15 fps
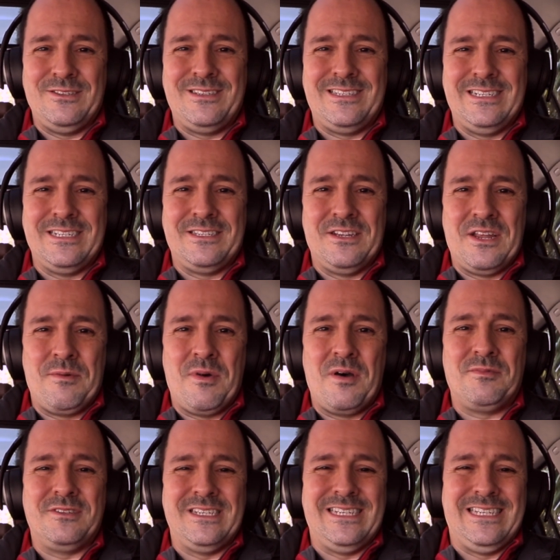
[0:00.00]
you stick to them
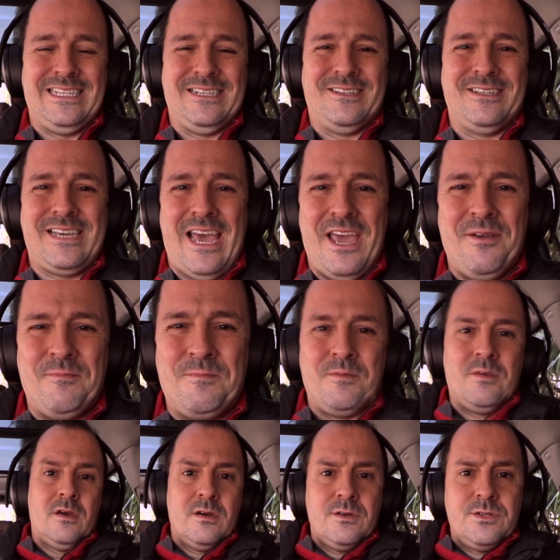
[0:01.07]
up this year, okay?
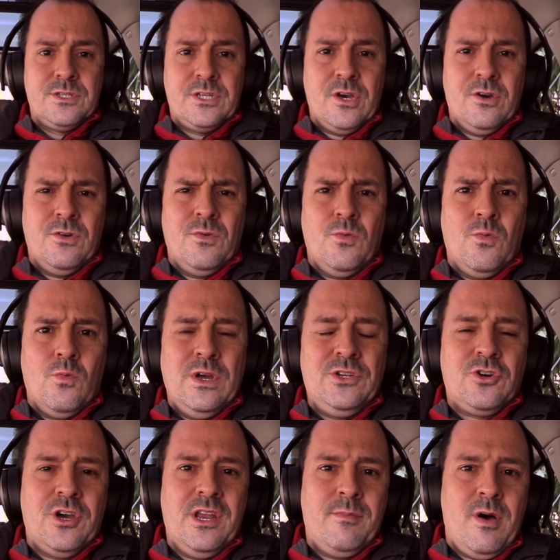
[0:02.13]
So when
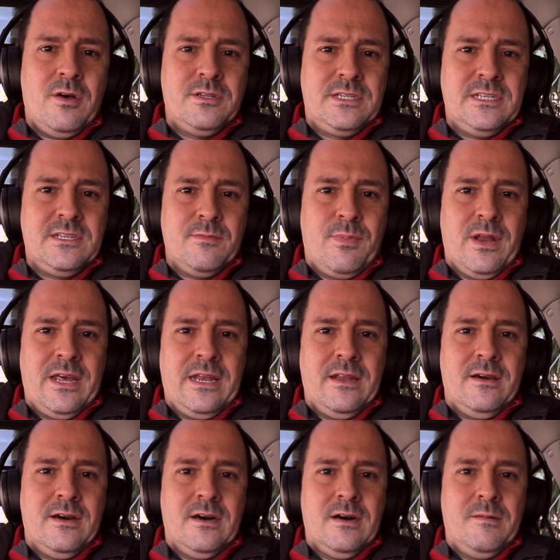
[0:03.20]
talking about discipline,
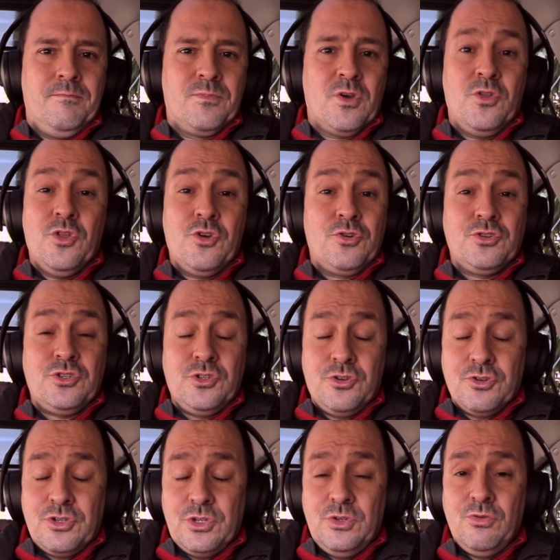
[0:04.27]
um, there's
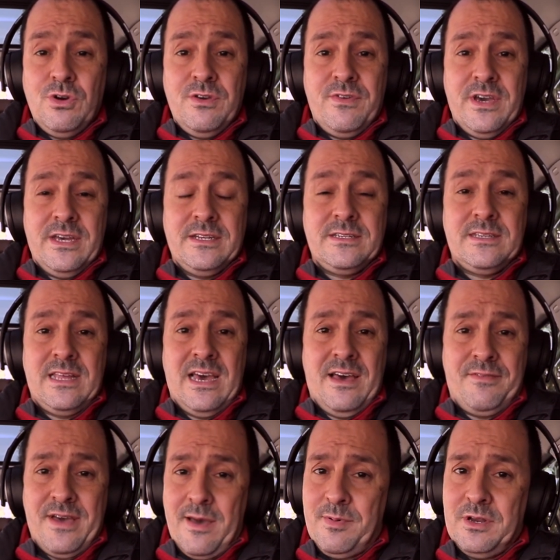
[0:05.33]
there's two events that
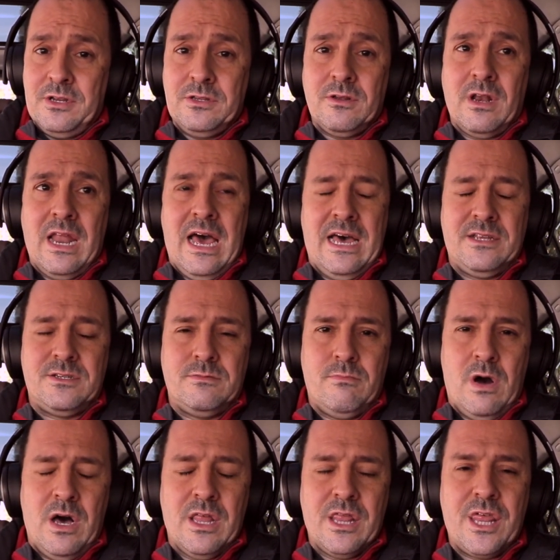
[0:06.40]
have happened in the last
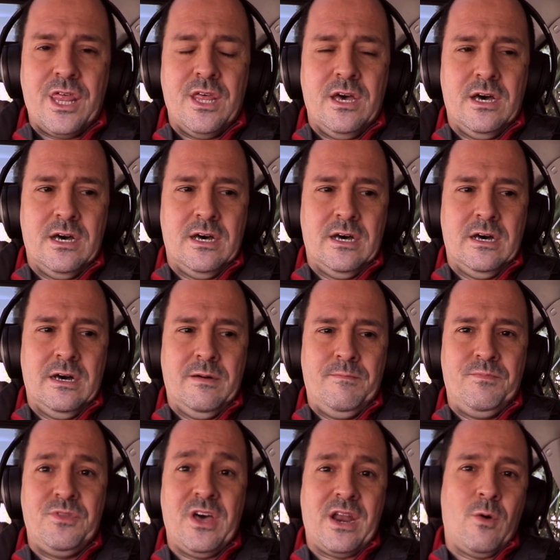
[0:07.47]
month
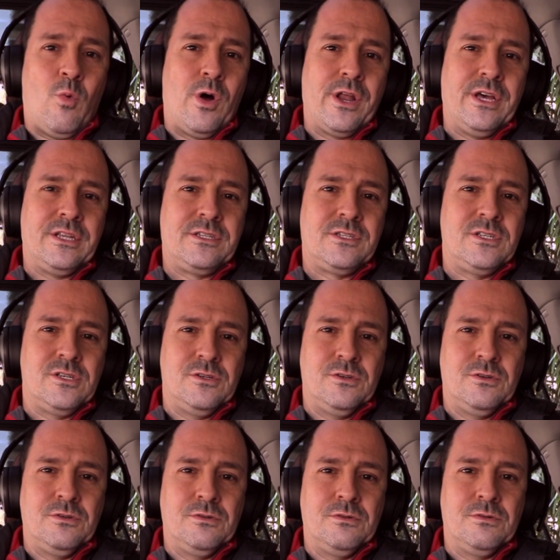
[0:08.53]
um, that I wanted
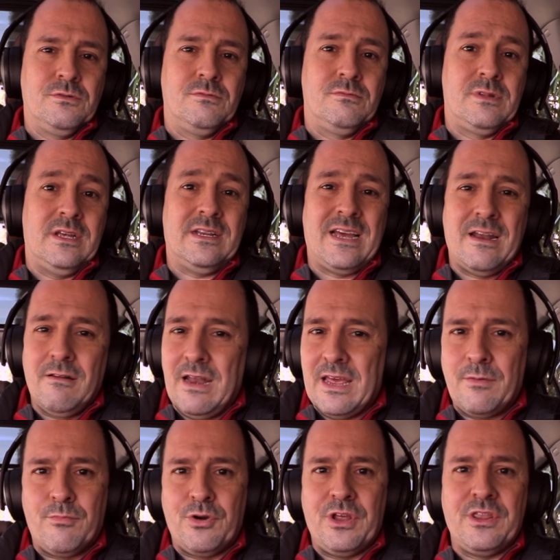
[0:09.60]
to that kind of
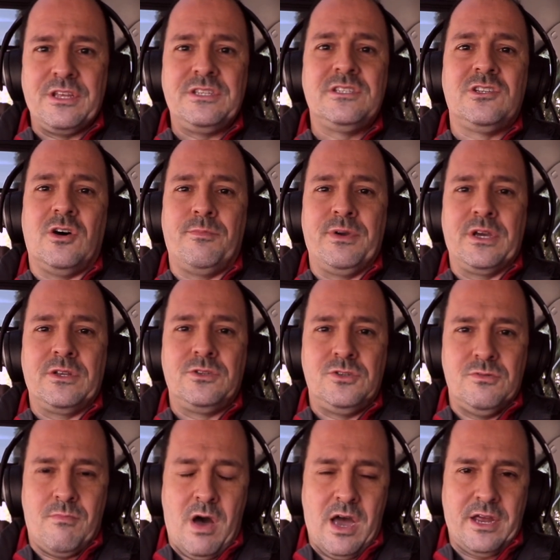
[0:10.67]
like bring this topic
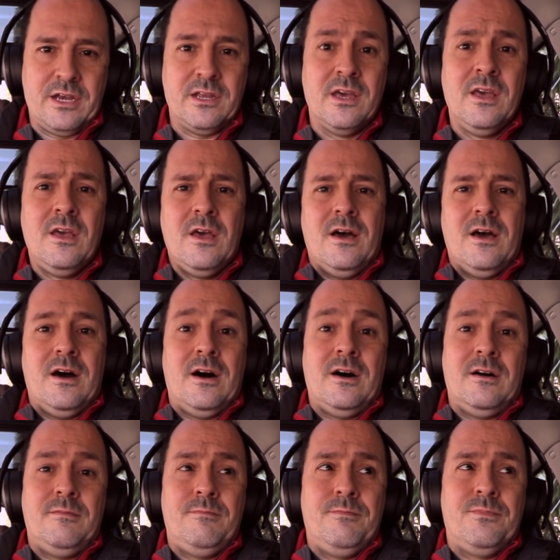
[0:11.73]
to mind.
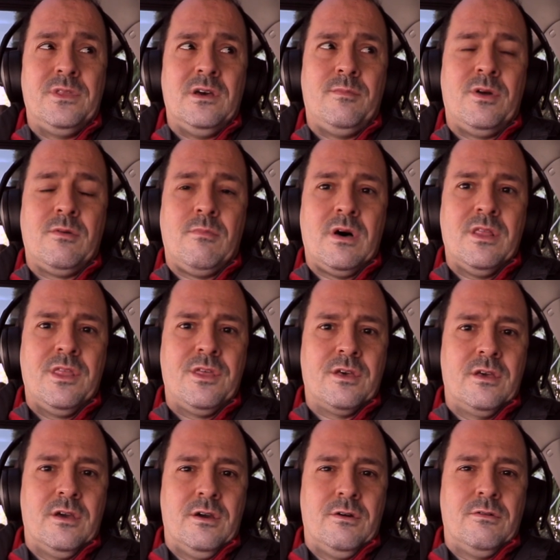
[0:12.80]
Um, about a month
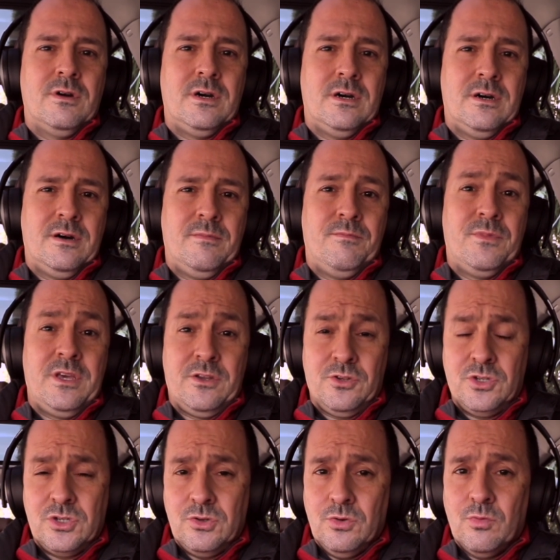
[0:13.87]
ago, um, in
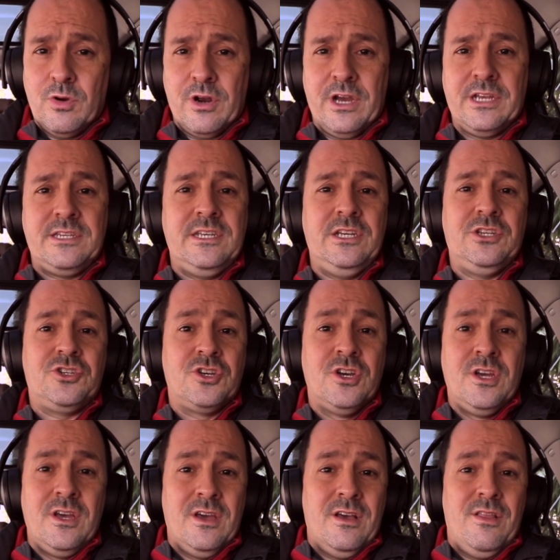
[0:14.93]
the school where I teach,
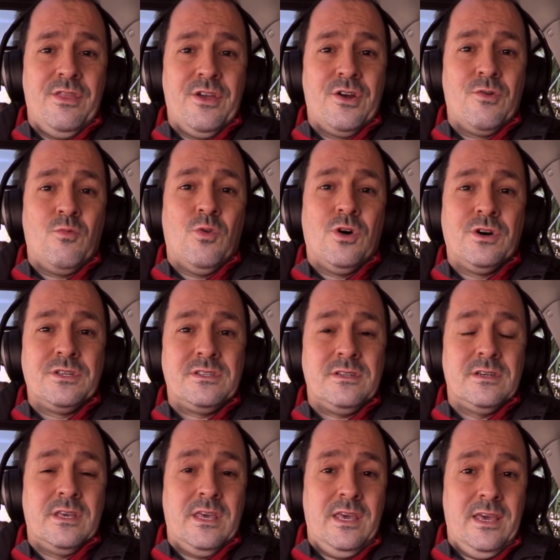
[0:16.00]
there was
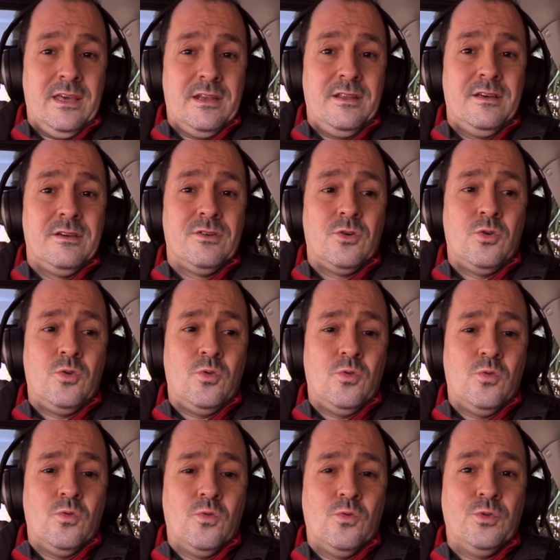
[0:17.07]
a kid
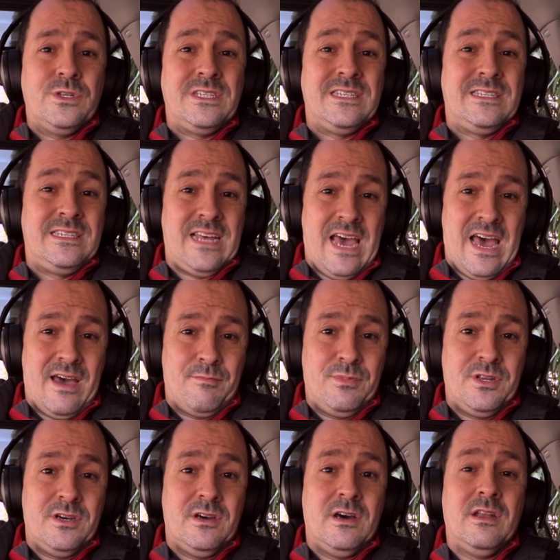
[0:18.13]
who
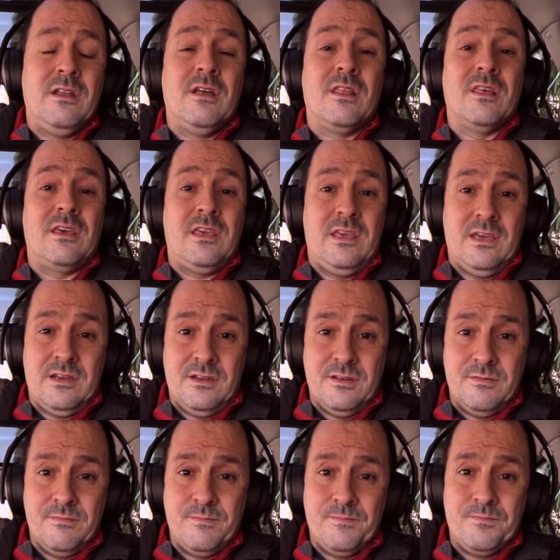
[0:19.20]
stabbed another kid.
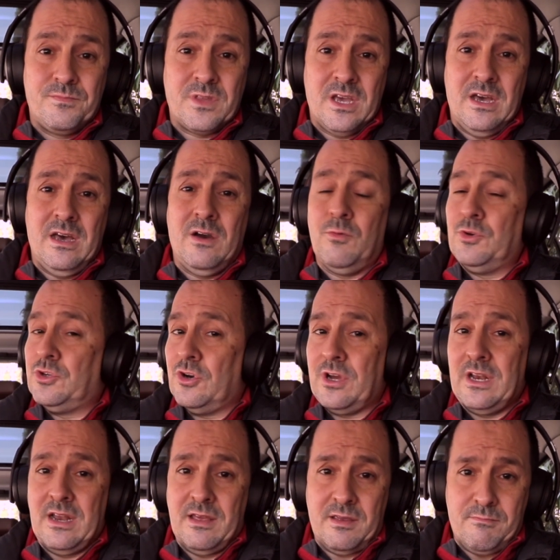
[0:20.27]
Uh, we're
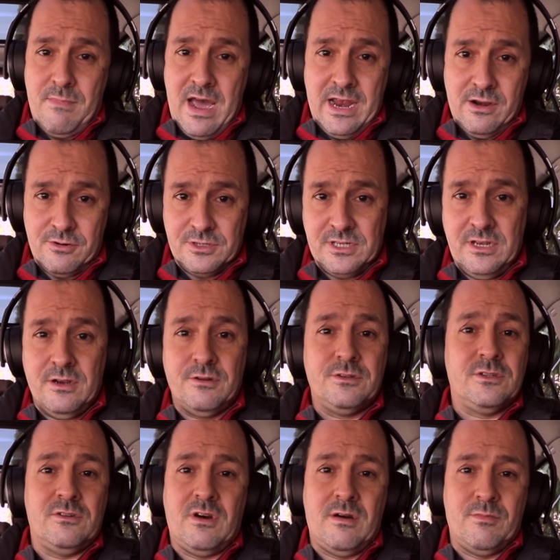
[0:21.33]
talking like minors here,
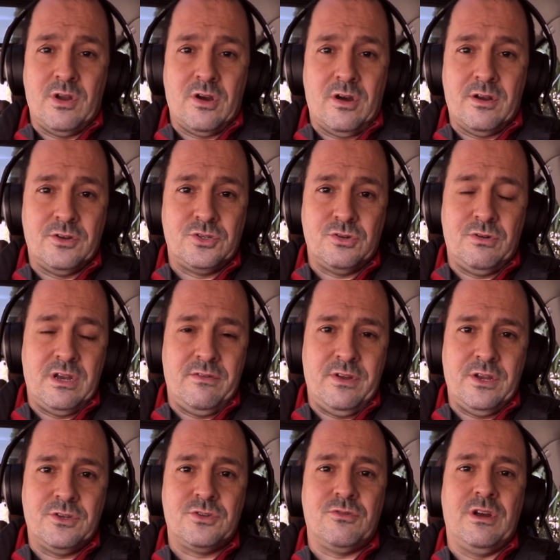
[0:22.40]
so I'm not gonna show any
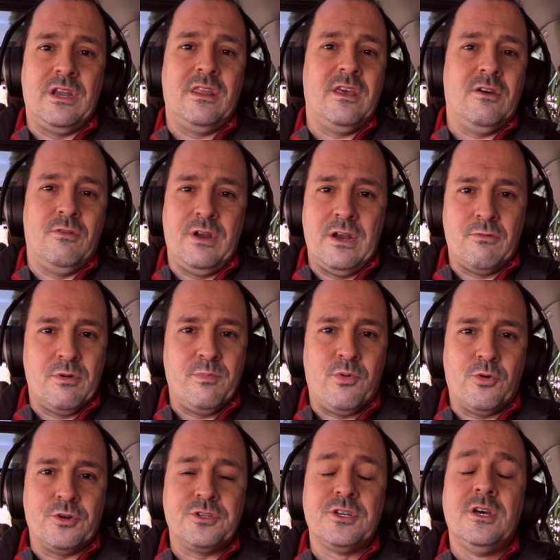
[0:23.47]
videos or anything or any
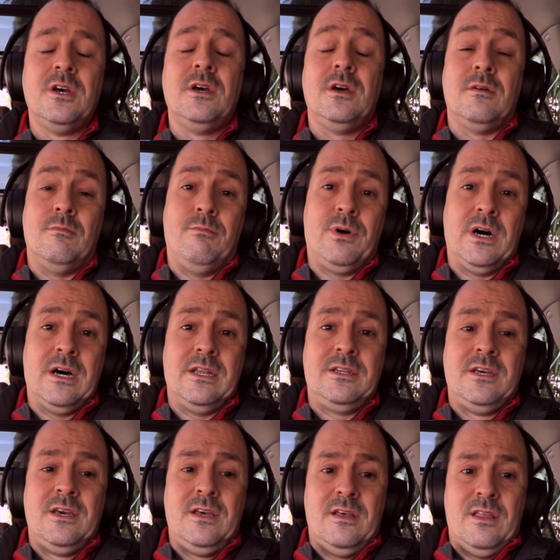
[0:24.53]
reports. But
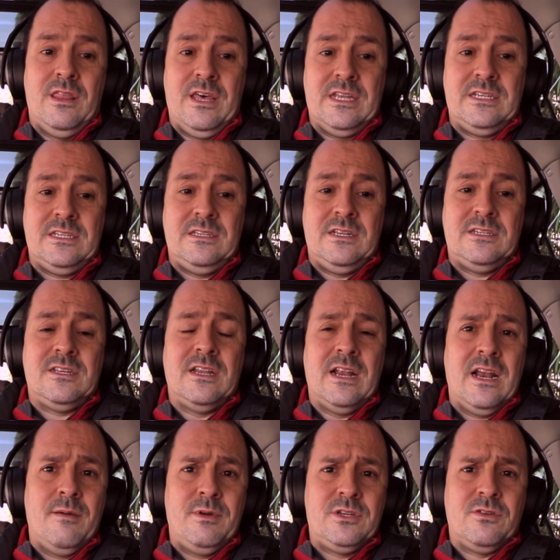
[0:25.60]
that's that's an
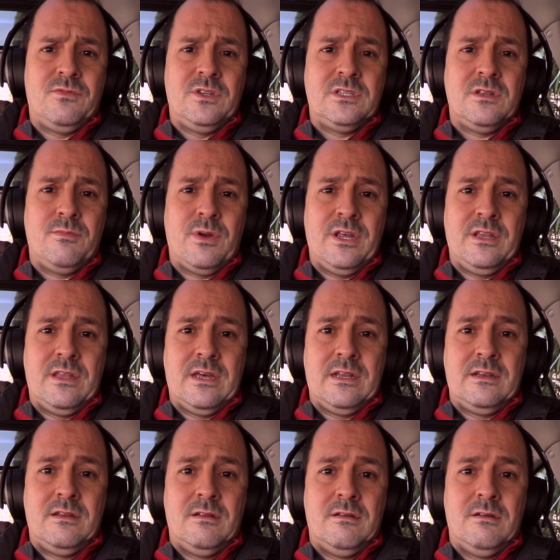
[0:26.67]
element of discipline that